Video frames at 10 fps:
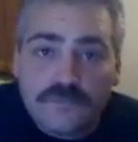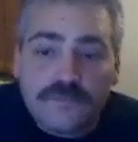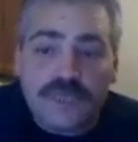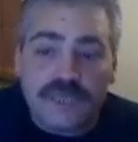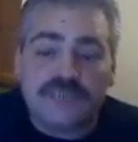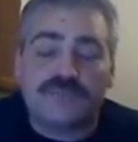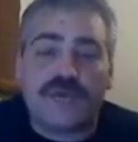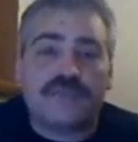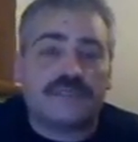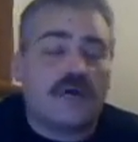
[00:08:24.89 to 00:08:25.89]
It is
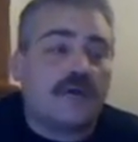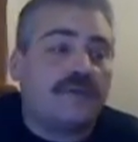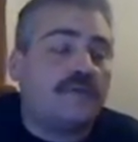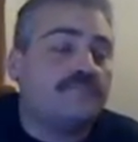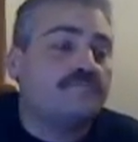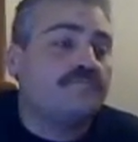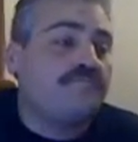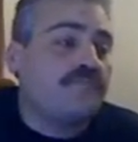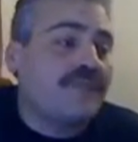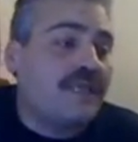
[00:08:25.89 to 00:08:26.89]
bad timing.
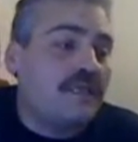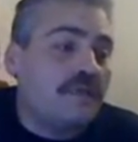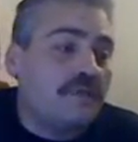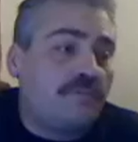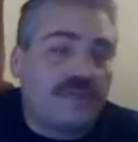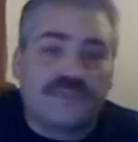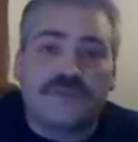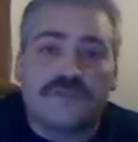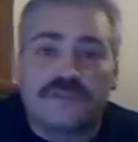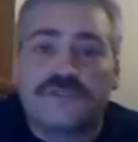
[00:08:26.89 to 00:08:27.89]
But it's
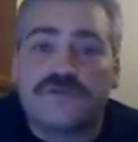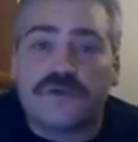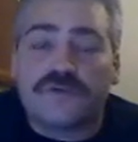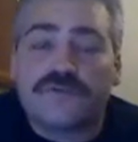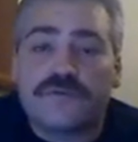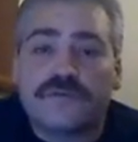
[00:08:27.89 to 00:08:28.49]
also the truth.